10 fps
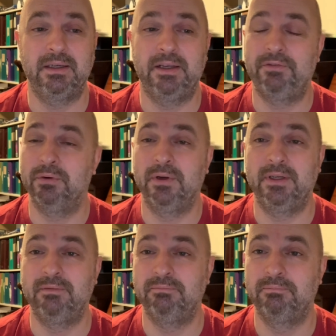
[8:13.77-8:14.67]
if you're
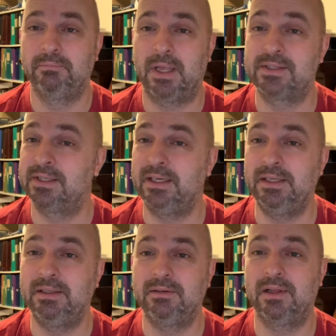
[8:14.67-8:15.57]
in a
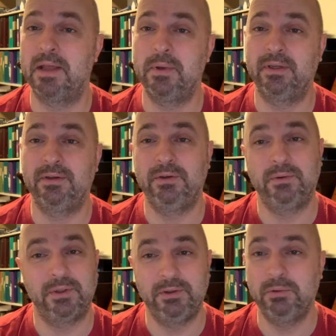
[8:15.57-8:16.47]
sunny climate you
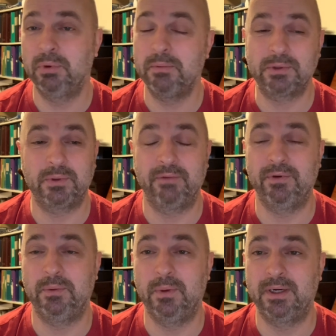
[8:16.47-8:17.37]
can do pretty much whatever
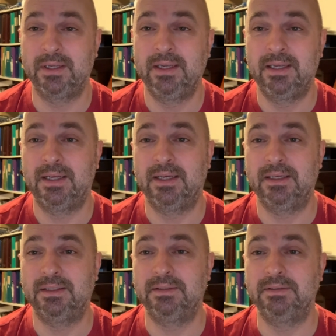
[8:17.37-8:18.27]
you want
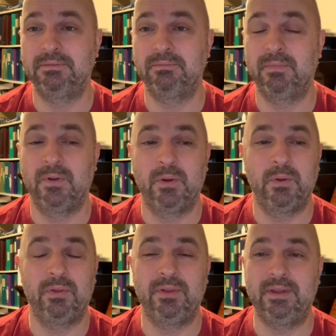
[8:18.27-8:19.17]
uh,
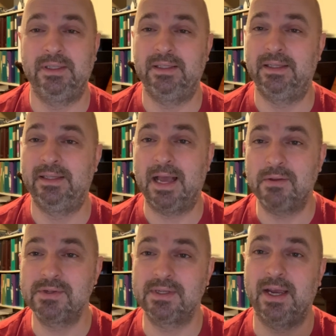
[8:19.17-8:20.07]
the
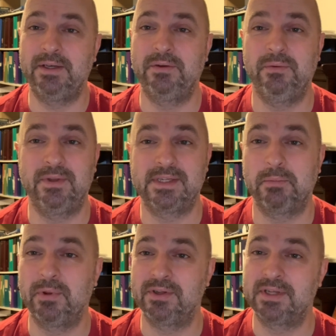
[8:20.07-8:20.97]
downside to the, some
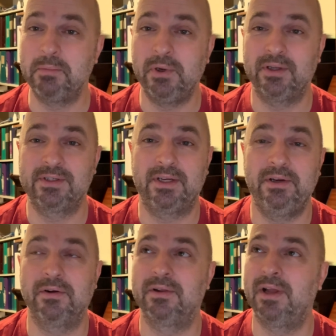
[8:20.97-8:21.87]
of the
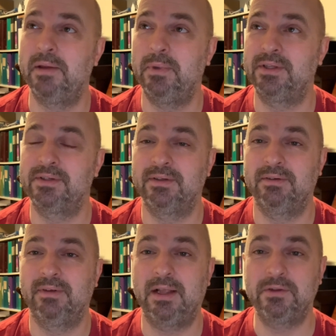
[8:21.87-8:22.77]
sunnier climates
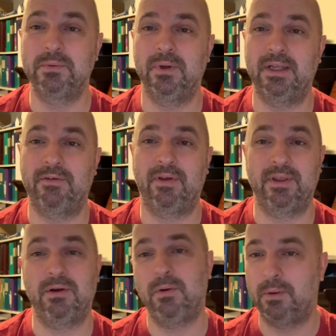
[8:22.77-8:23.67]
elsewhere. Like I
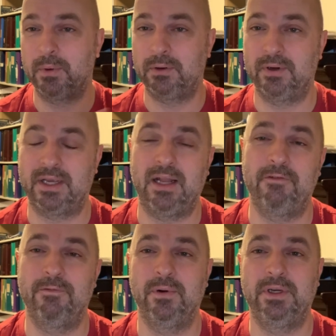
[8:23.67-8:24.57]
think, oh, I want to go to
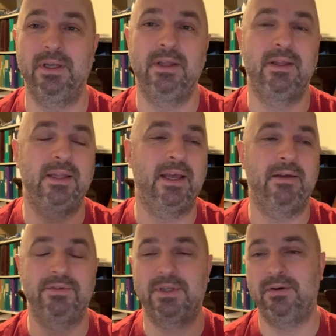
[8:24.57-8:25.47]
California. They
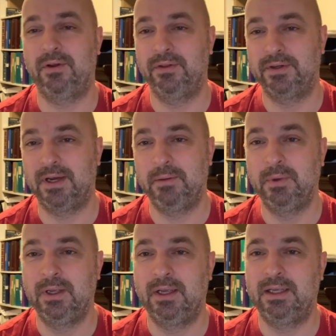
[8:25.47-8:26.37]
have sun all the time.
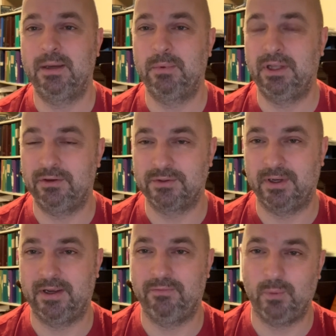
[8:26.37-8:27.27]
Yeah, but they also
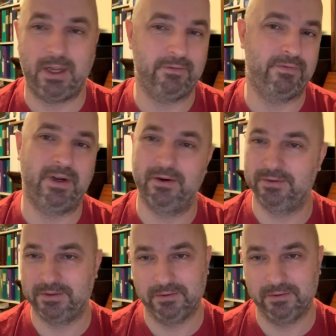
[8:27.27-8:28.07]
have wildfires and